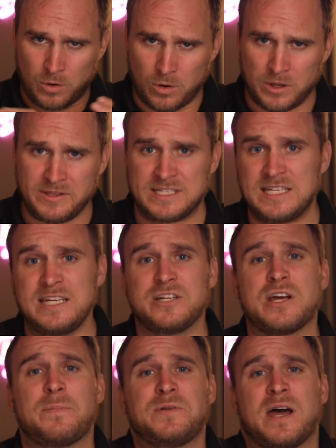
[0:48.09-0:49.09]
on the
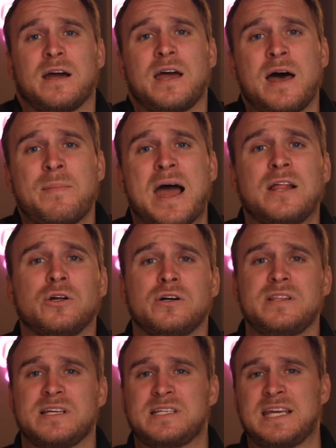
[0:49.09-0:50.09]
CEshop.com, I
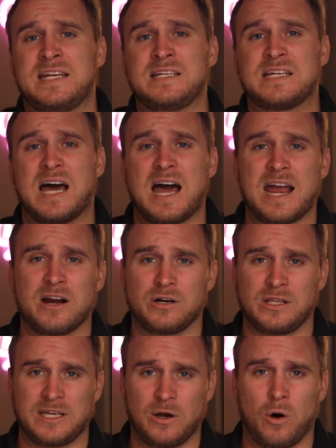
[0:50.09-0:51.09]
learned this
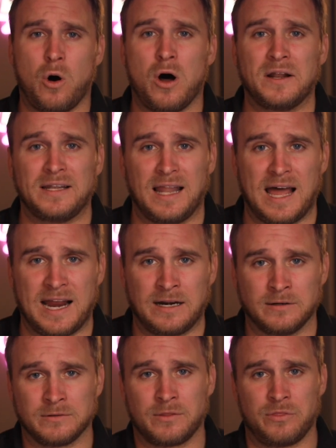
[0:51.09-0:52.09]
entirely
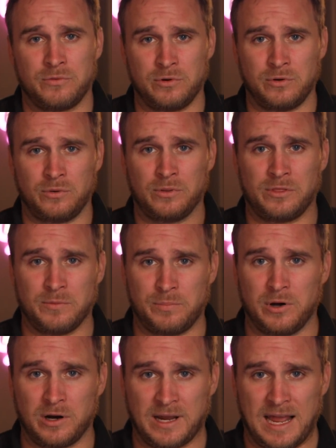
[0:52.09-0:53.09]
online through the
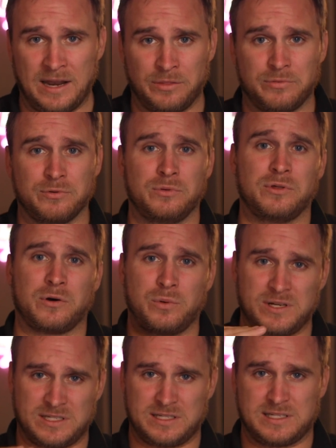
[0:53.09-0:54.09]
book and through the
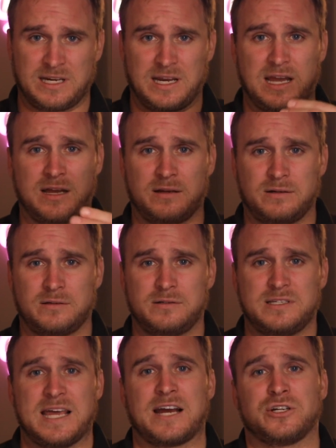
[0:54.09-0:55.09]
quizzes and
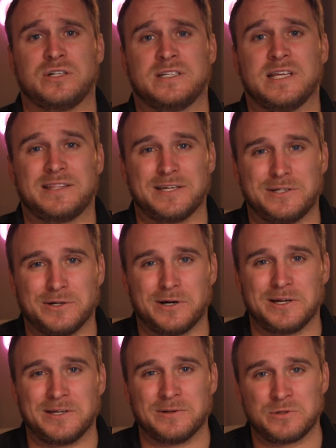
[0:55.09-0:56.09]
sections that they
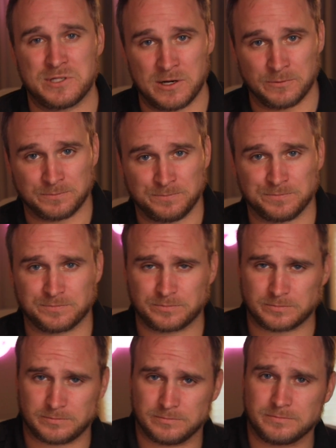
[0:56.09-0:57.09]
taught you. So
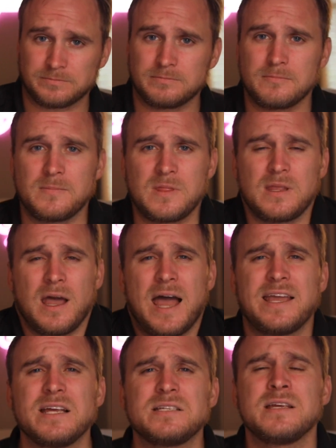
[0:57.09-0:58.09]
I
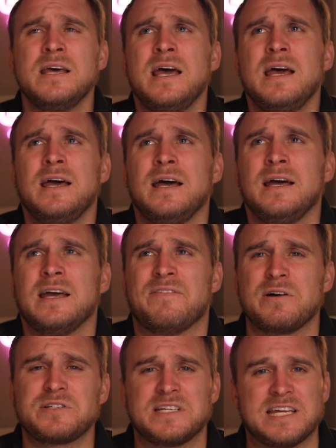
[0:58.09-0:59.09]
guess if
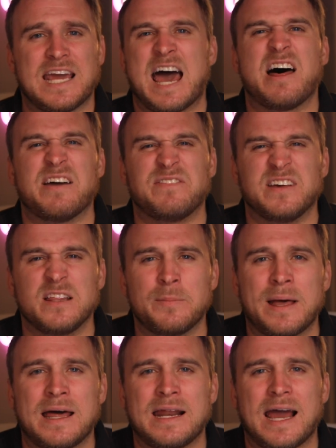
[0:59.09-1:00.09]
I was to tell you how I feel
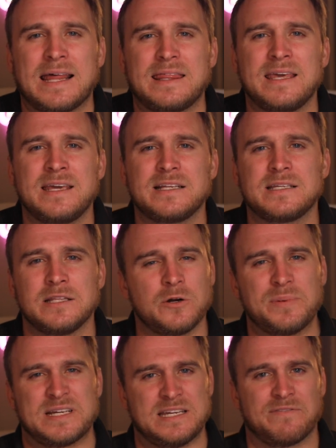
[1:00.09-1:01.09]
about it, I think it's a little
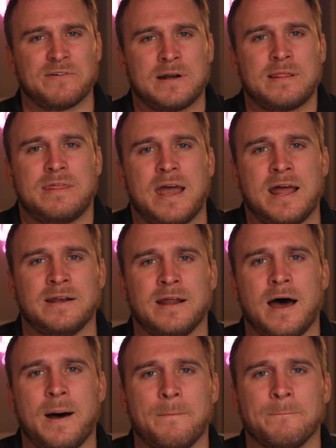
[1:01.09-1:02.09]
bit different
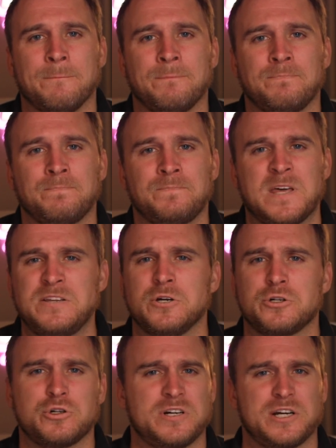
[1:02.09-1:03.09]
than your
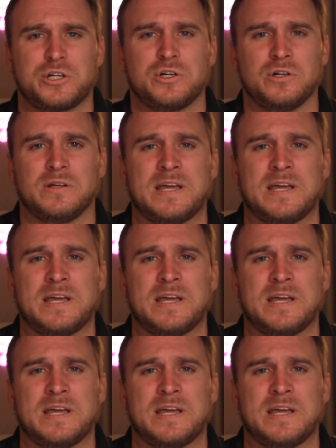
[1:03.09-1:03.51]
traditional